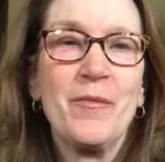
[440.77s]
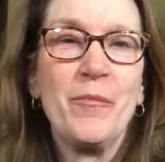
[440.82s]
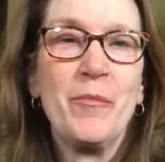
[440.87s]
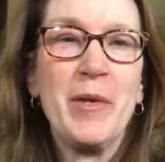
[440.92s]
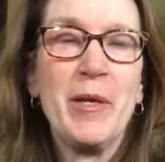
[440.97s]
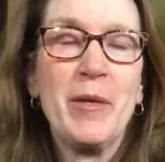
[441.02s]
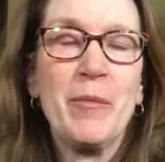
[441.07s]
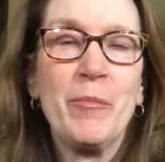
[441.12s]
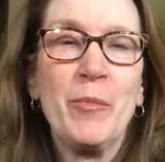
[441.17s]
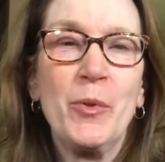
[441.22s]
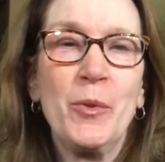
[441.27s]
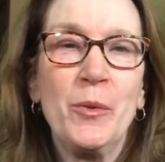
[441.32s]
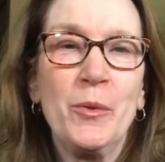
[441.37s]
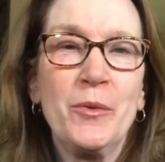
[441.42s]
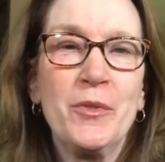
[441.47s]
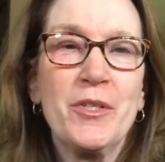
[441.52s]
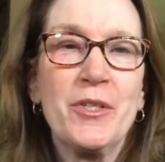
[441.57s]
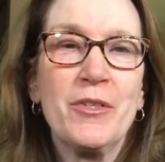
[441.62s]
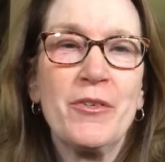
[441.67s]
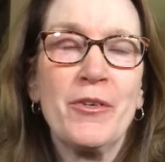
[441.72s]
being
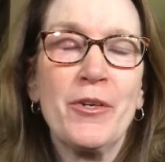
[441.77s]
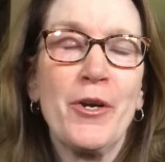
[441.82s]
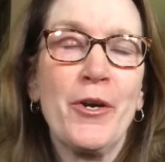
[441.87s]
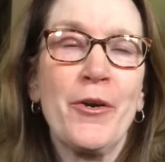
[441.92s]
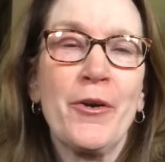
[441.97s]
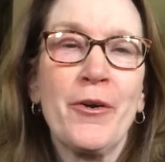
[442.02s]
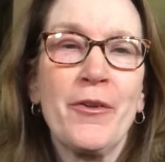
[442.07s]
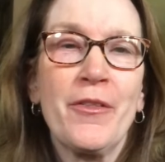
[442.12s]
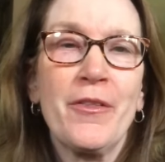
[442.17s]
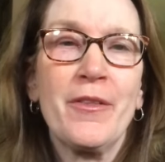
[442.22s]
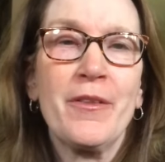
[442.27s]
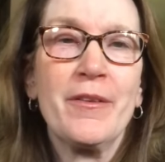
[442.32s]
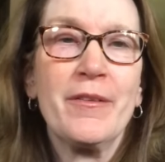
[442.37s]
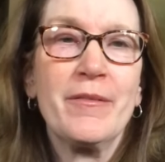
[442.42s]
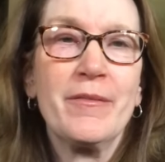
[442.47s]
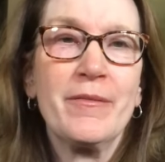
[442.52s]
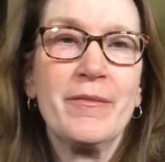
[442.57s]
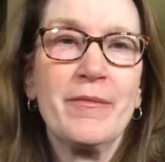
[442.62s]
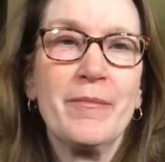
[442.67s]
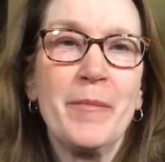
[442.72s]
pulled to earth
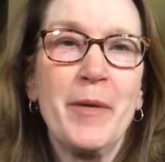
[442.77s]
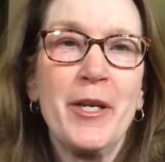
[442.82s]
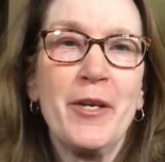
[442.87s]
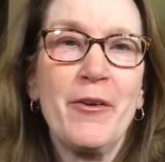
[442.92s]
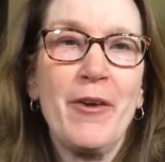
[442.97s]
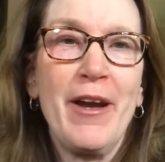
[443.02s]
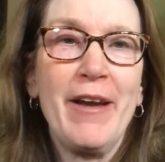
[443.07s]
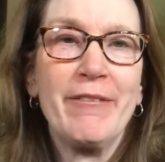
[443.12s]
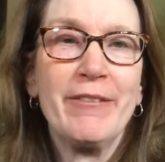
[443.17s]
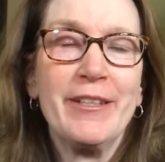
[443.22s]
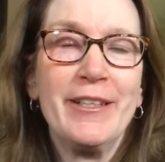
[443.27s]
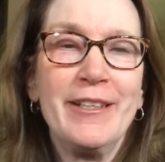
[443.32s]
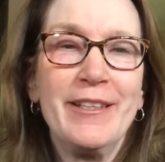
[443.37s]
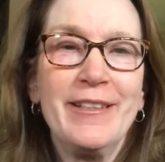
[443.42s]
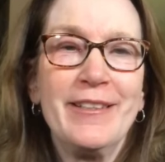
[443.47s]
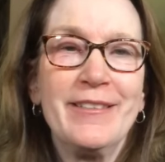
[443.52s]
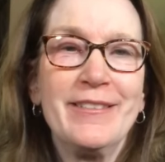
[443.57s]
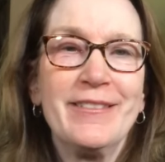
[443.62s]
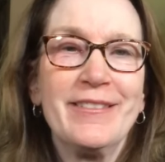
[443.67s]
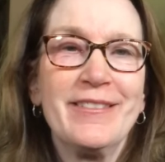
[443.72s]
by gravity.
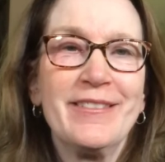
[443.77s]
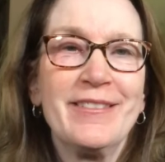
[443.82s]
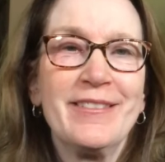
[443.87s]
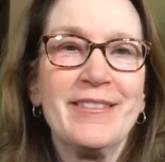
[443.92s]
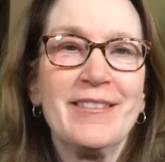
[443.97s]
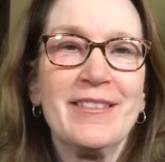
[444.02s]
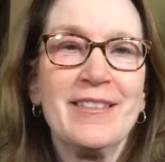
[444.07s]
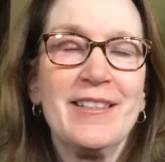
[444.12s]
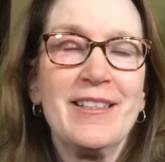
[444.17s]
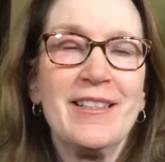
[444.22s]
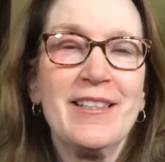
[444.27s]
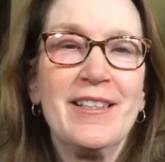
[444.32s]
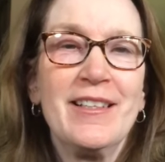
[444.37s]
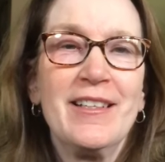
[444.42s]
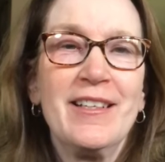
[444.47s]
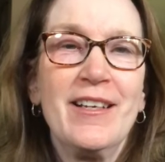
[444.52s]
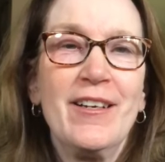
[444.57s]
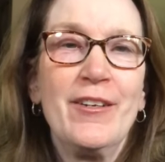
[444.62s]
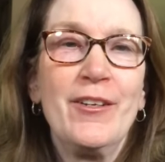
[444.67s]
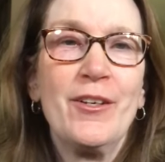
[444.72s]

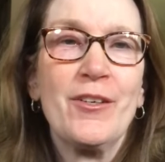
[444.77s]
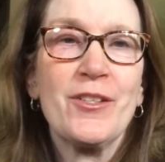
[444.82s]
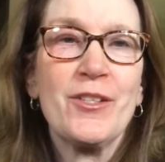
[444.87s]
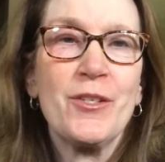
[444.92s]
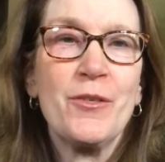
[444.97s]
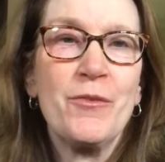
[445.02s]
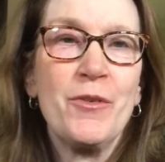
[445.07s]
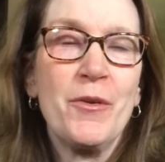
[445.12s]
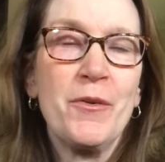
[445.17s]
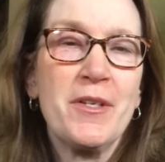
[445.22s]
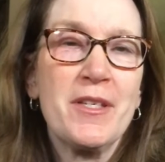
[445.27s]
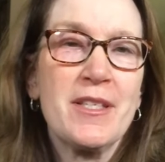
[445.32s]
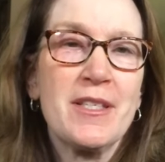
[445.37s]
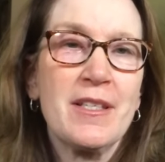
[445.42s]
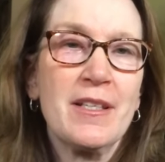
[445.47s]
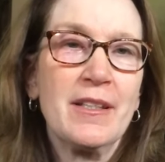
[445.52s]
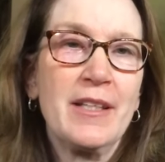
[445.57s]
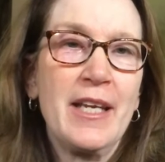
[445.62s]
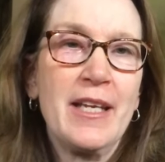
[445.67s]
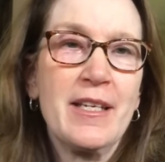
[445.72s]
And also notice
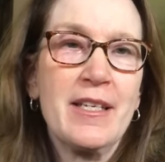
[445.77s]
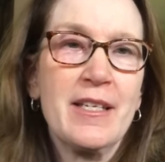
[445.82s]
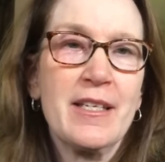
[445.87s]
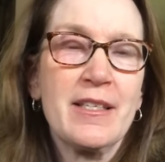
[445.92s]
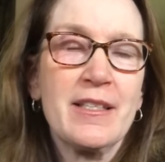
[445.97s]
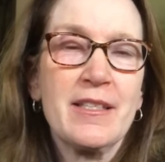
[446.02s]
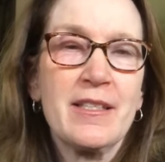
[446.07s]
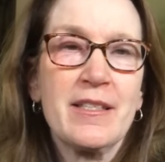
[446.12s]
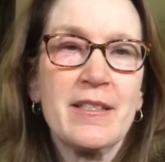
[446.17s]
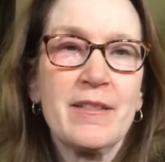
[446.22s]
the lightness